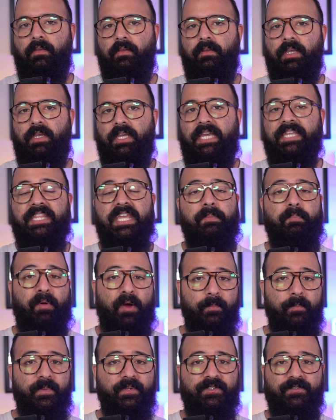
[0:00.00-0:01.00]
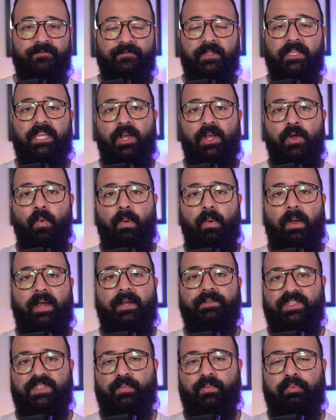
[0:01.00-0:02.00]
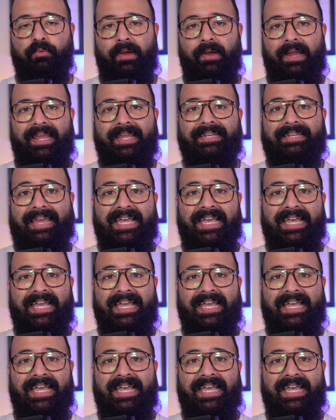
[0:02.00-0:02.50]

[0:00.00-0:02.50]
And they purposefully acquired this brand